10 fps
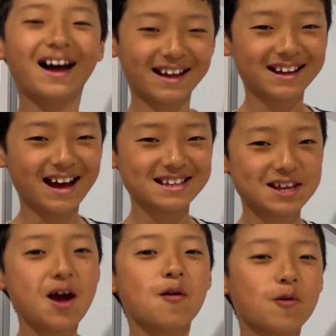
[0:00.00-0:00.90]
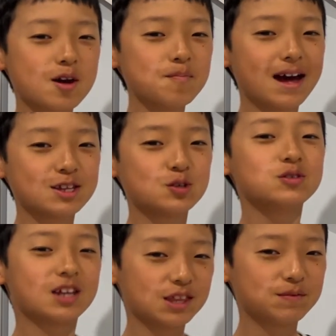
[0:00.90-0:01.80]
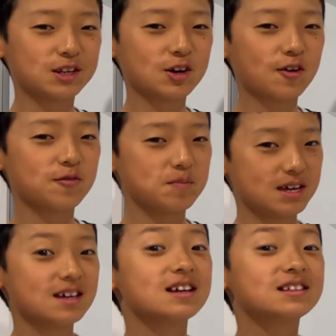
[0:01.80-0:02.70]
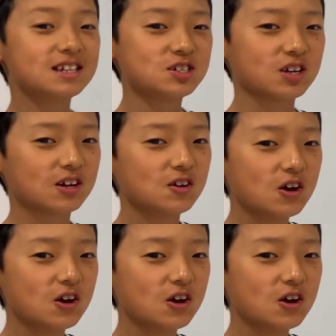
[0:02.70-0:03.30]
Hi guys, welcome back to another video of me teaching.